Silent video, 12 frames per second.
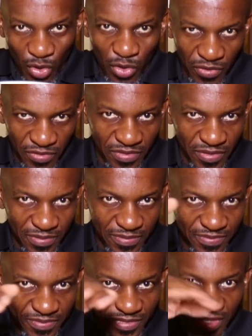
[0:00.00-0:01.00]
earth,
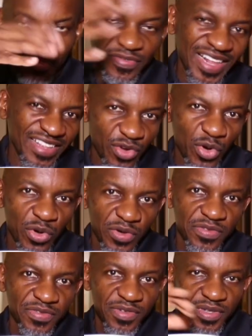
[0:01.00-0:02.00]
this flat
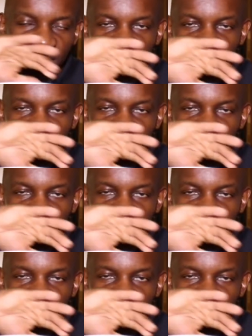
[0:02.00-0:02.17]
earth.